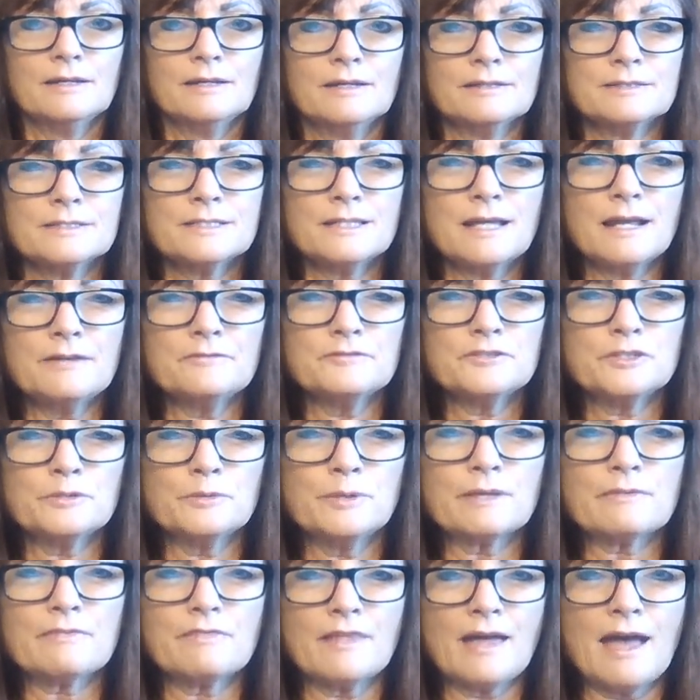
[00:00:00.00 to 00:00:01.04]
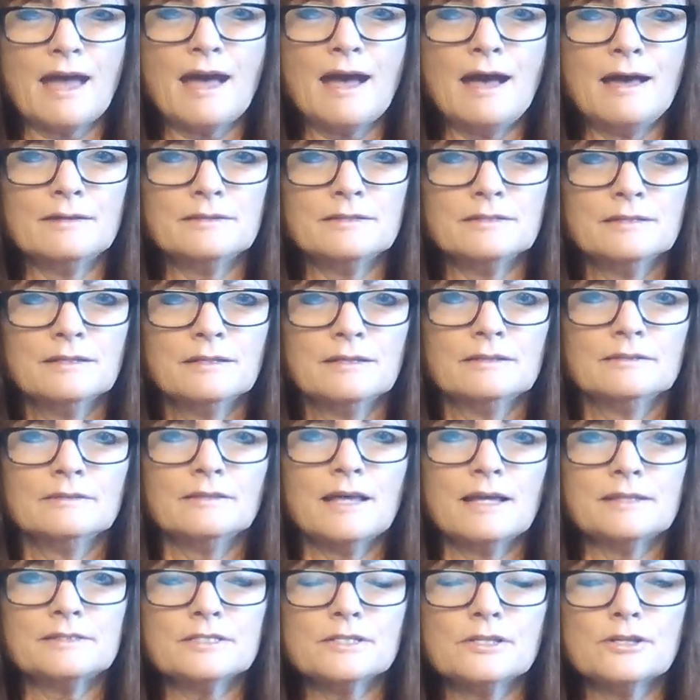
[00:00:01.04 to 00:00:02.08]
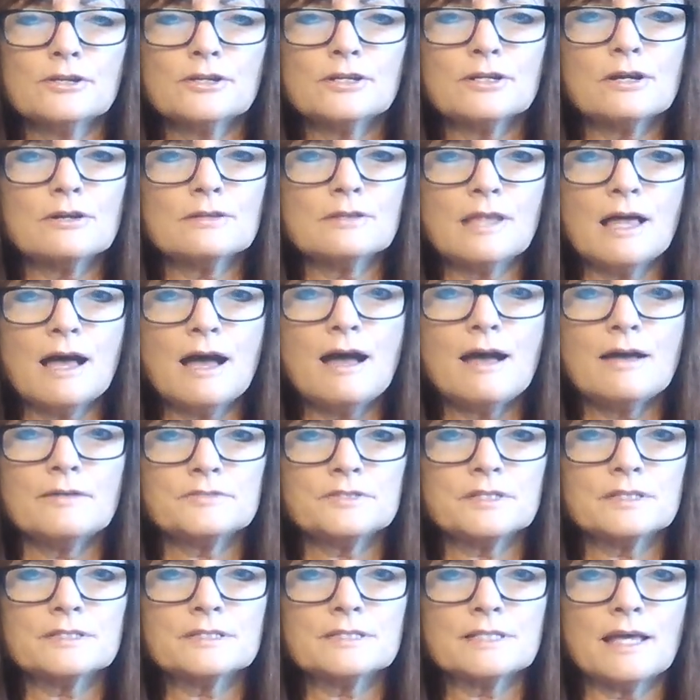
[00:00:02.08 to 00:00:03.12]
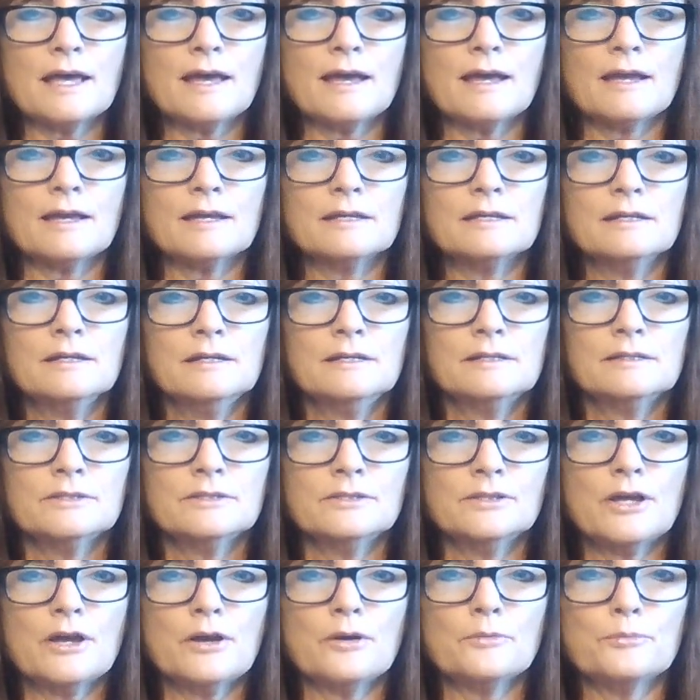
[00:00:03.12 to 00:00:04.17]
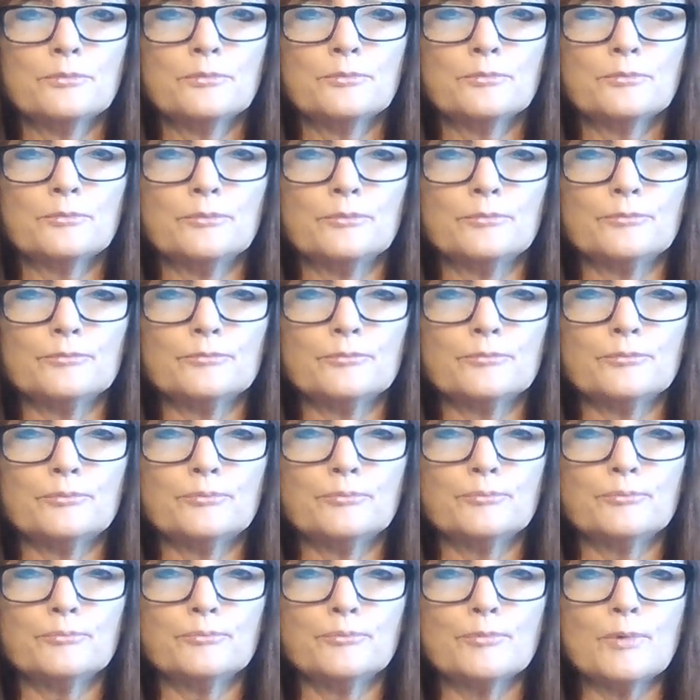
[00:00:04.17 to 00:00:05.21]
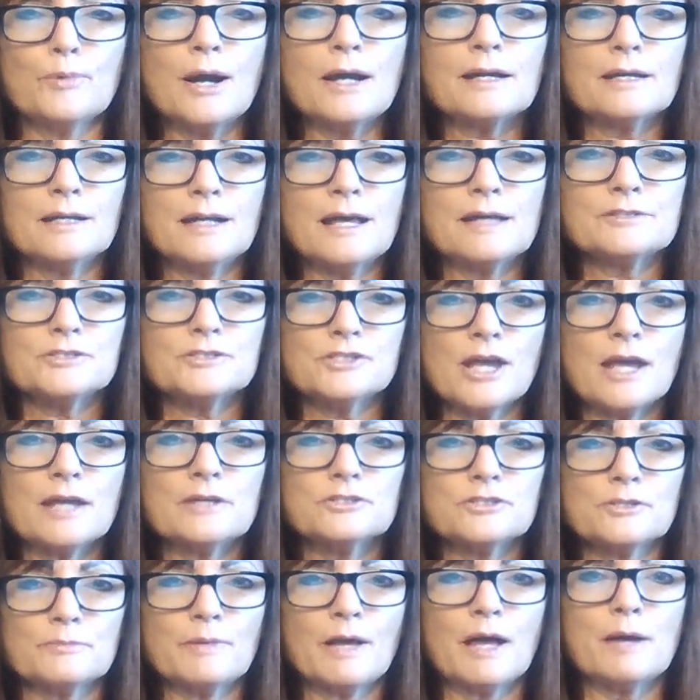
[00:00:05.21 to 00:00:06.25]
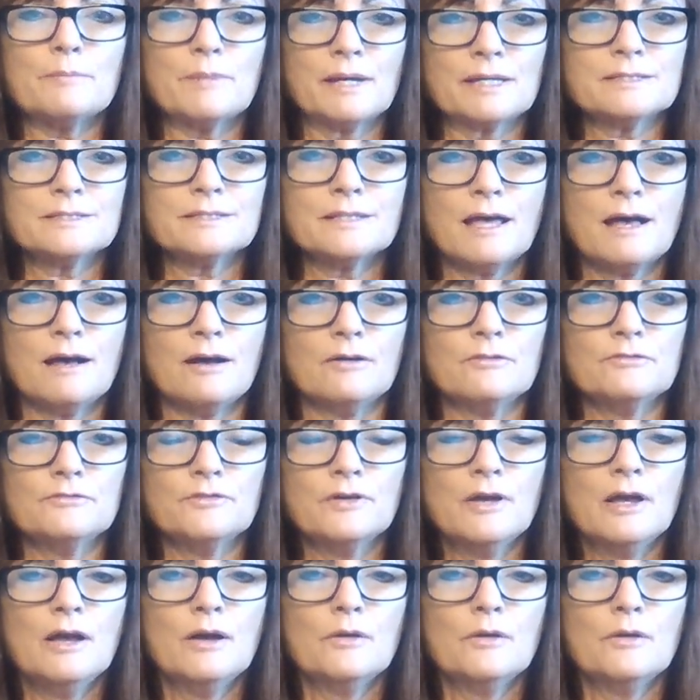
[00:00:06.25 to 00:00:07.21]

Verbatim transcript: Instead of doing that, let's look at our lives and say, you know, what can I change about myself?